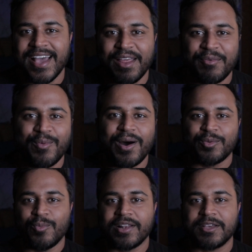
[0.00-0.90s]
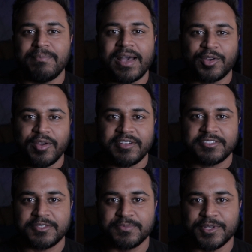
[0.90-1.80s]
Hello everyone, welcome back to
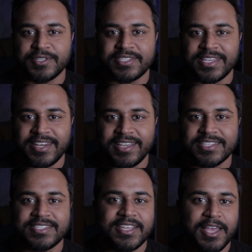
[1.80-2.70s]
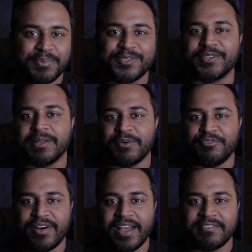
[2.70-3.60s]
Erasmus Mundus series, episode number
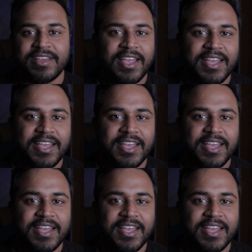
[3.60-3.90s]
5.